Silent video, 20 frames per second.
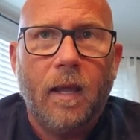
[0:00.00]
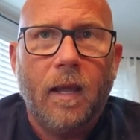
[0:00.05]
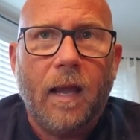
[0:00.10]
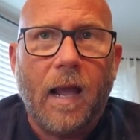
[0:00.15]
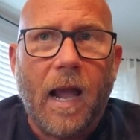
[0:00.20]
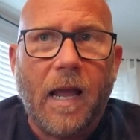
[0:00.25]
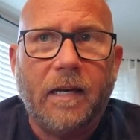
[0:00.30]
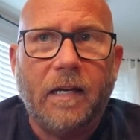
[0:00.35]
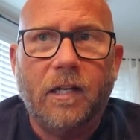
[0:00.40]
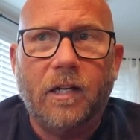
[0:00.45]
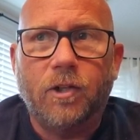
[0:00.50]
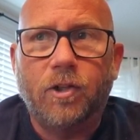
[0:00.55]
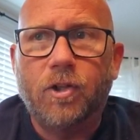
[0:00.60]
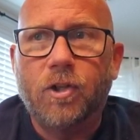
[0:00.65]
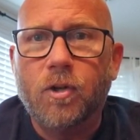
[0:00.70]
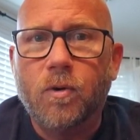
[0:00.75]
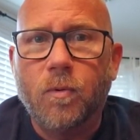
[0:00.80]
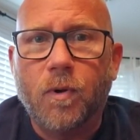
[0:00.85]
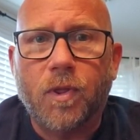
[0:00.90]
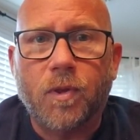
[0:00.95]
And in a
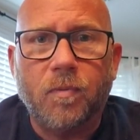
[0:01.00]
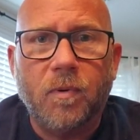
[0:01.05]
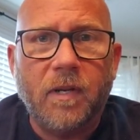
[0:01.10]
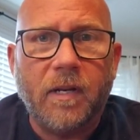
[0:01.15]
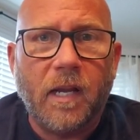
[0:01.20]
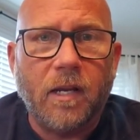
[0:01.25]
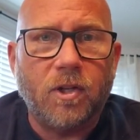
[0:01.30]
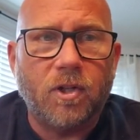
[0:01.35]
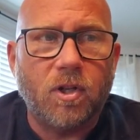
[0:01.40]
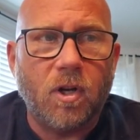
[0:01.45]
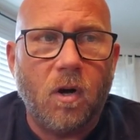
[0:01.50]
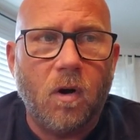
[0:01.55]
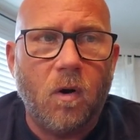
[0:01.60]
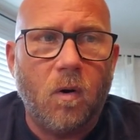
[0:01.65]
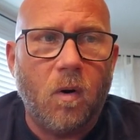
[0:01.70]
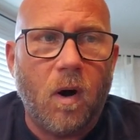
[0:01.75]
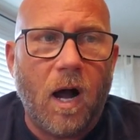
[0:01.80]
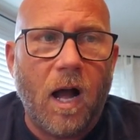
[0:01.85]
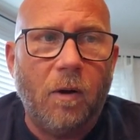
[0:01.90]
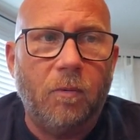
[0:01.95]
2 or 3 day
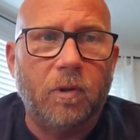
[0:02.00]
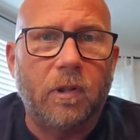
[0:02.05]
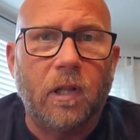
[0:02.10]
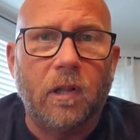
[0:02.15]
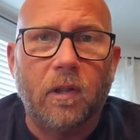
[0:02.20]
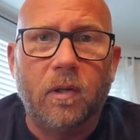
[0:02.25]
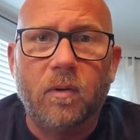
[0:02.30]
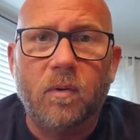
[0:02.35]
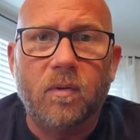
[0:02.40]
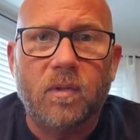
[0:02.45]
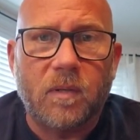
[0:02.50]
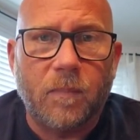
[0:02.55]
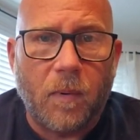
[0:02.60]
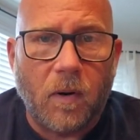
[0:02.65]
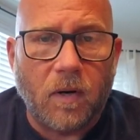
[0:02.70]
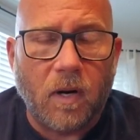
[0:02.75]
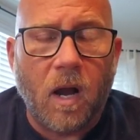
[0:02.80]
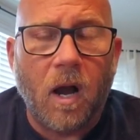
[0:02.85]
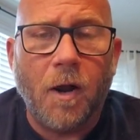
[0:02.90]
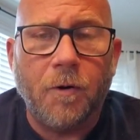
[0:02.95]
show, I would lose
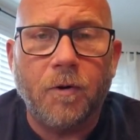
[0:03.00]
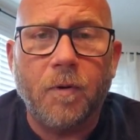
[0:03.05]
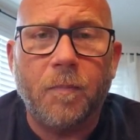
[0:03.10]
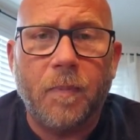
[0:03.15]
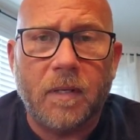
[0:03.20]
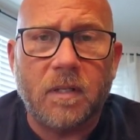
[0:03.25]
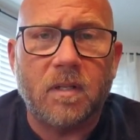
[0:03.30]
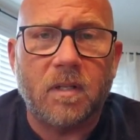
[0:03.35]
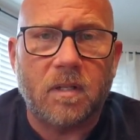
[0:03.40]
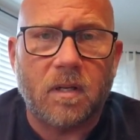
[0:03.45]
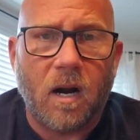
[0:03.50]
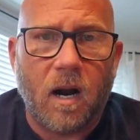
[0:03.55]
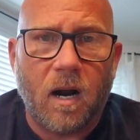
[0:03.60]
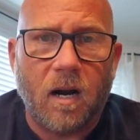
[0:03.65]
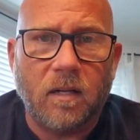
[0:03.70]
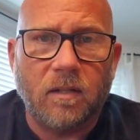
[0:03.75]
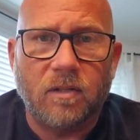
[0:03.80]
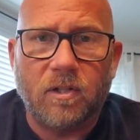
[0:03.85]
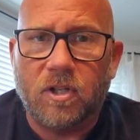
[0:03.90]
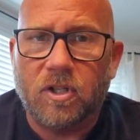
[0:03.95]
about 100 business
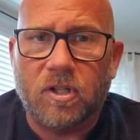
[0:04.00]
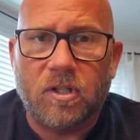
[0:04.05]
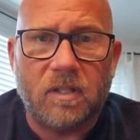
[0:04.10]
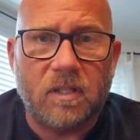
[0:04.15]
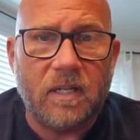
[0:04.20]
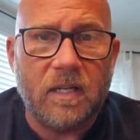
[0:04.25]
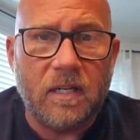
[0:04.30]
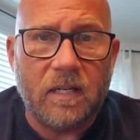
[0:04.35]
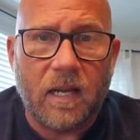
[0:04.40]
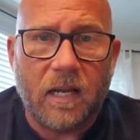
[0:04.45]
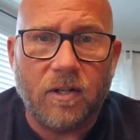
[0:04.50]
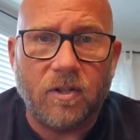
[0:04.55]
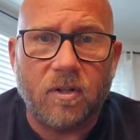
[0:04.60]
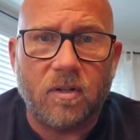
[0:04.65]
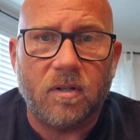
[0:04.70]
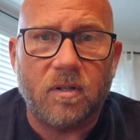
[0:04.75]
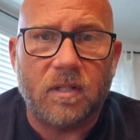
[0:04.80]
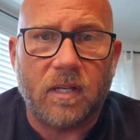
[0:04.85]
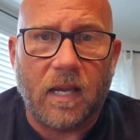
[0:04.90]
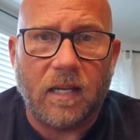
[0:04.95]
cards to just
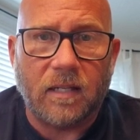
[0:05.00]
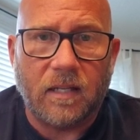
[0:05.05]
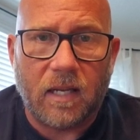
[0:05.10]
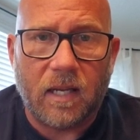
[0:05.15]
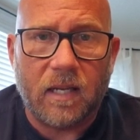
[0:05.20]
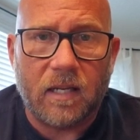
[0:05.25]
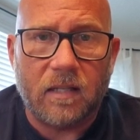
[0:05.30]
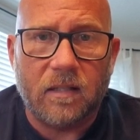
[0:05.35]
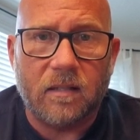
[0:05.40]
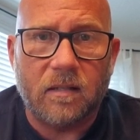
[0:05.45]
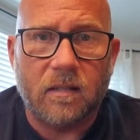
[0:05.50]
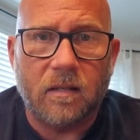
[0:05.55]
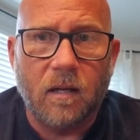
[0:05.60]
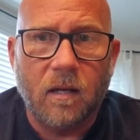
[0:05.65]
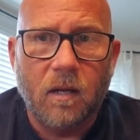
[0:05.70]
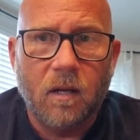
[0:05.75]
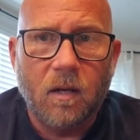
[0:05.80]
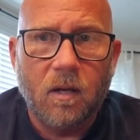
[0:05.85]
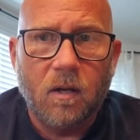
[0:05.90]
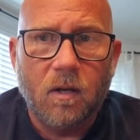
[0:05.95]
teenagers and kids
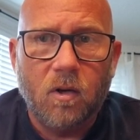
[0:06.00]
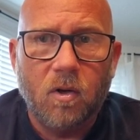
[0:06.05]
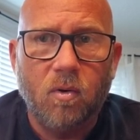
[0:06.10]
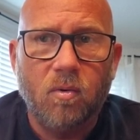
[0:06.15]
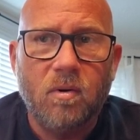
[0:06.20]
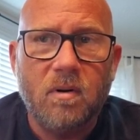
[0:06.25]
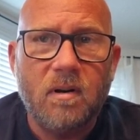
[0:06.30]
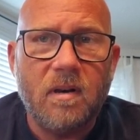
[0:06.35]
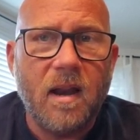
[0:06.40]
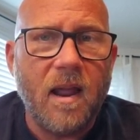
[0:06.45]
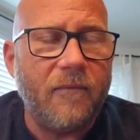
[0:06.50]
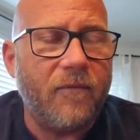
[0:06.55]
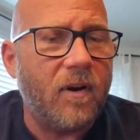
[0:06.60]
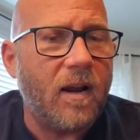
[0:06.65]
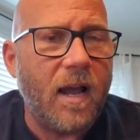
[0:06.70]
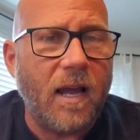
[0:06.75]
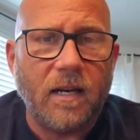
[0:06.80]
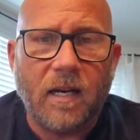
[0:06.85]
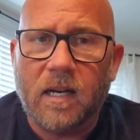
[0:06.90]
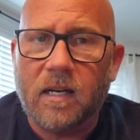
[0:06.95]
who never
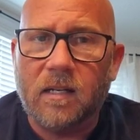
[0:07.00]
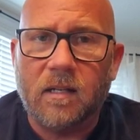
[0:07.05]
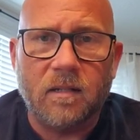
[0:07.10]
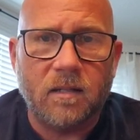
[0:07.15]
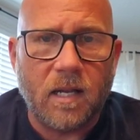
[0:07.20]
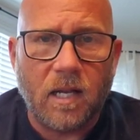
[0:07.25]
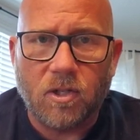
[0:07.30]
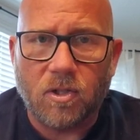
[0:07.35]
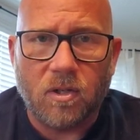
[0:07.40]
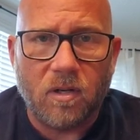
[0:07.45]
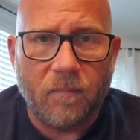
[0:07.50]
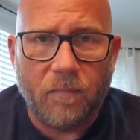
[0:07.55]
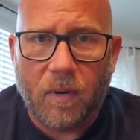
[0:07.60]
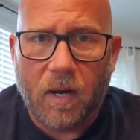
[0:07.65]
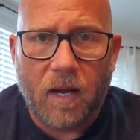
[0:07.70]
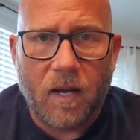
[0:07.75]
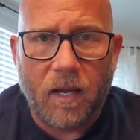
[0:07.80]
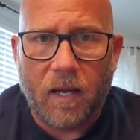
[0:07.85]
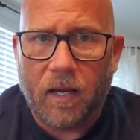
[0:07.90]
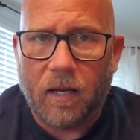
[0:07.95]
had any intention of
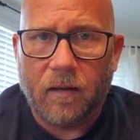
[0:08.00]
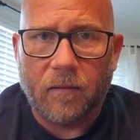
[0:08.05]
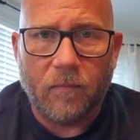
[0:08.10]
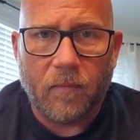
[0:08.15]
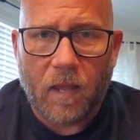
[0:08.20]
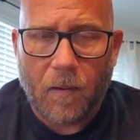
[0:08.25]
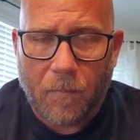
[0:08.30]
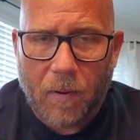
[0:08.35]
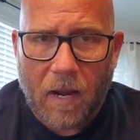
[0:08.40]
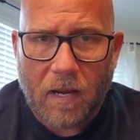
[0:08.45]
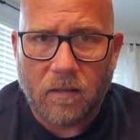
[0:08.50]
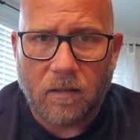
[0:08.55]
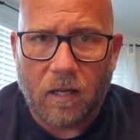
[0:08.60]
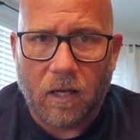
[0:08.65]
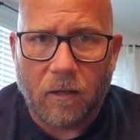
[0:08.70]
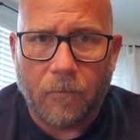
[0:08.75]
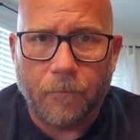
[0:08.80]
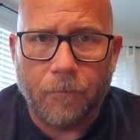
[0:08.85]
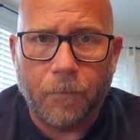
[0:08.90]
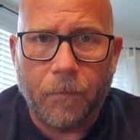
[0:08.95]
buying a
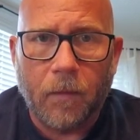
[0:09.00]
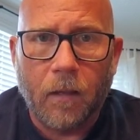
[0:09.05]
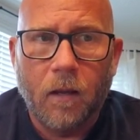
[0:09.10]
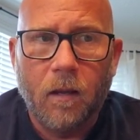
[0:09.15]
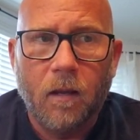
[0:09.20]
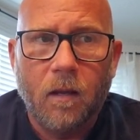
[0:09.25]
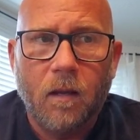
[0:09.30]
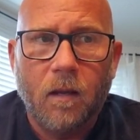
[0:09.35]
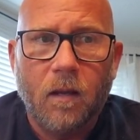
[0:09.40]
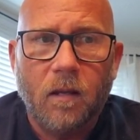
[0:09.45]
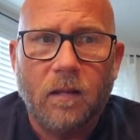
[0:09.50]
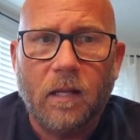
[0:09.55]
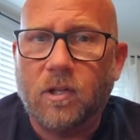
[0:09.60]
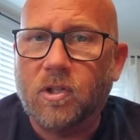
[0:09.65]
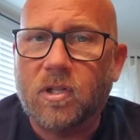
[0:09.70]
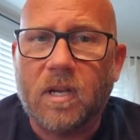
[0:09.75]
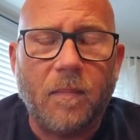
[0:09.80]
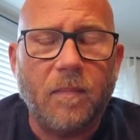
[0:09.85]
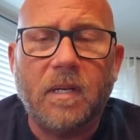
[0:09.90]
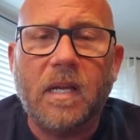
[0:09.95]
painting. They
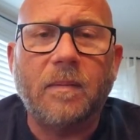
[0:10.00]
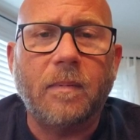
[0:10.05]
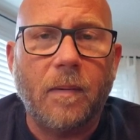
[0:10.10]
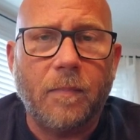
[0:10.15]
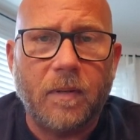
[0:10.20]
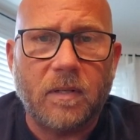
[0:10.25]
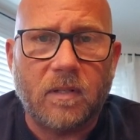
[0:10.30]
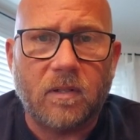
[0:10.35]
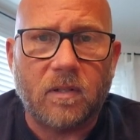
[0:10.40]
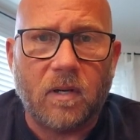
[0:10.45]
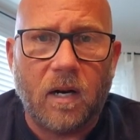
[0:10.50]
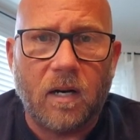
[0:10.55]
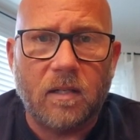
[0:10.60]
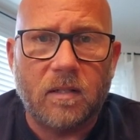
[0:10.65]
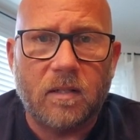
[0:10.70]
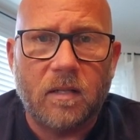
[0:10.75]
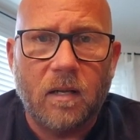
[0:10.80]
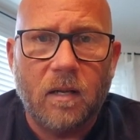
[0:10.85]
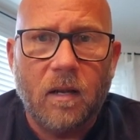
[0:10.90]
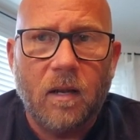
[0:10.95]
just come and take my business
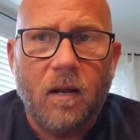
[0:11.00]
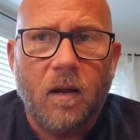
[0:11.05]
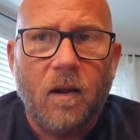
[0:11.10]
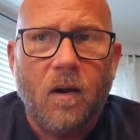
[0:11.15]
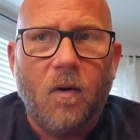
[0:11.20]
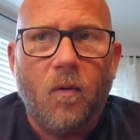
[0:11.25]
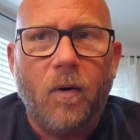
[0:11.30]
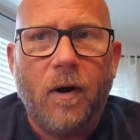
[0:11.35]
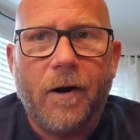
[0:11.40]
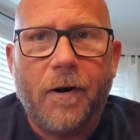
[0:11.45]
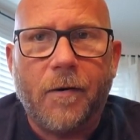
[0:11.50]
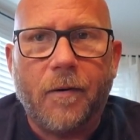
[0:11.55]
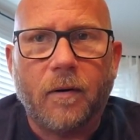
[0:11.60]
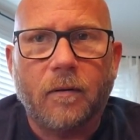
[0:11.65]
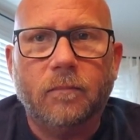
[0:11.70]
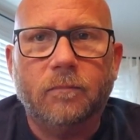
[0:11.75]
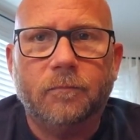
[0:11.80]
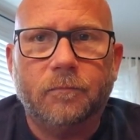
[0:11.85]
cards. Well,